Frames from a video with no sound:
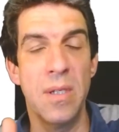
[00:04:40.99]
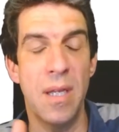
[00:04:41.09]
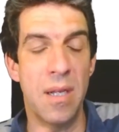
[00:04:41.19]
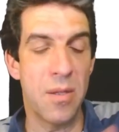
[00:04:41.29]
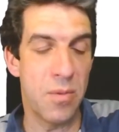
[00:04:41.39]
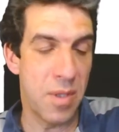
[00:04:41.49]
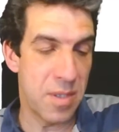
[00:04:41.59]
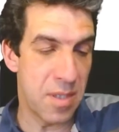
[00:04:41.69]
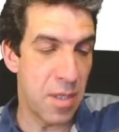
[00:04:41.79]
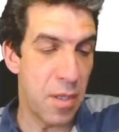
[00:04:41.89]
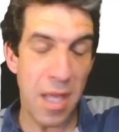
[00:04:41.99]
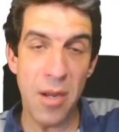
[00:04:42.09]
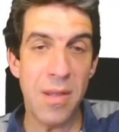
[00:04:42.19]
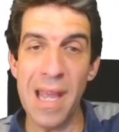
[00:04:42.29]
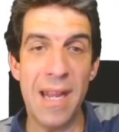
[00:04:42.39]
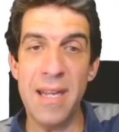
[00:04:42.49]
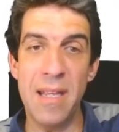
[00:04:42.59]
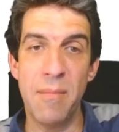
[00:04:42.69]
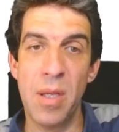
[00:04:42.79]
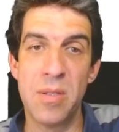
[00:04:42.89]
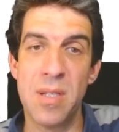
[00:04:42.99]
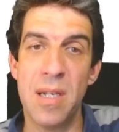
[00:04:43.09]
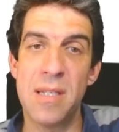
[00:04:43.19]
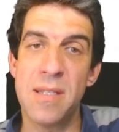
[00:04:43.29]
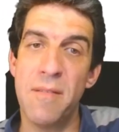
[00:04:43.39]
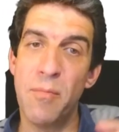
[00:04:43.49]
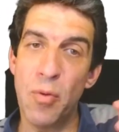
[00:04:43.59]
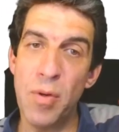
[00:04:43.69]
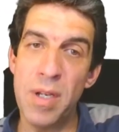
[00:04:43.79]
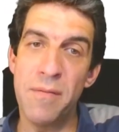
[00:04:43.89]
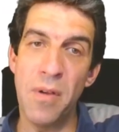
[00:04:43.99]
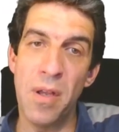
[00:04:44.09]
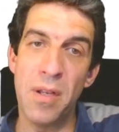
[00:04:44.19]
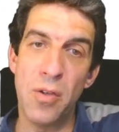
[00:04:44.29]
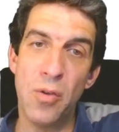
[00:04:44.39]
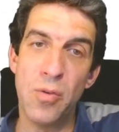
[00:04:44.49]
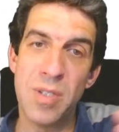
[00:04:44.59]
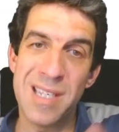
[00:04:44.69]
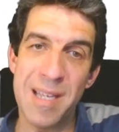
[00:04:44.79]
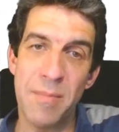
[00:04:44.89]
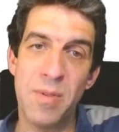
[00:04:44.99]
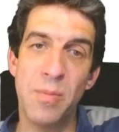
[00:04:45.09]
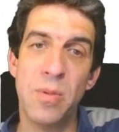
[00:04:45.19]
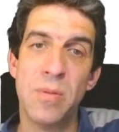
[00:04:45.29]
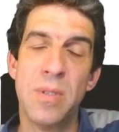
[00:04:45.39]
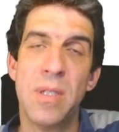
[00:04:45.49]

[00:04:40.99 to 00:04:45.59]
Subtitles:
In other words, they don't get any emails unless they've predefined who's acceptable.